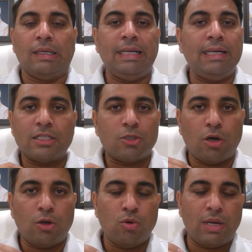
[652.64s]
he does
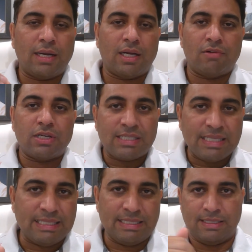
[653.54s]
not look at our
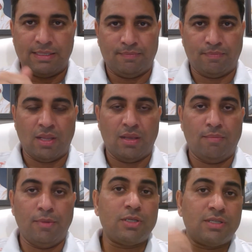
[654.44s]
sins,
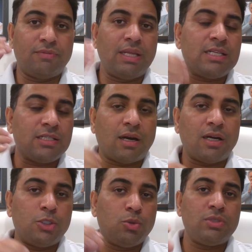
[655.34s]
because if they
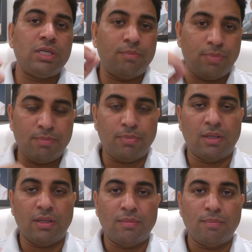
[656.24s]
start choosing
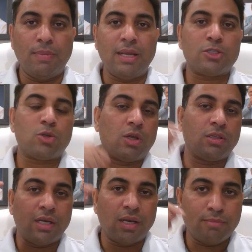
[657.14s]
people based on
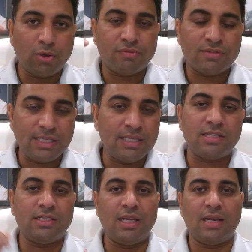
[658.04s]
the number of
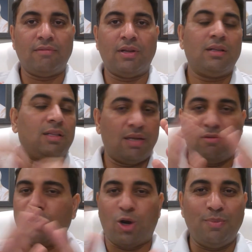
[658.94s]
sins they have done, they
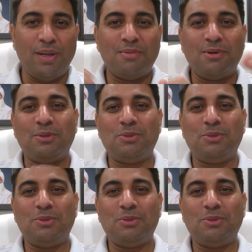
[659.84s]
will not be able to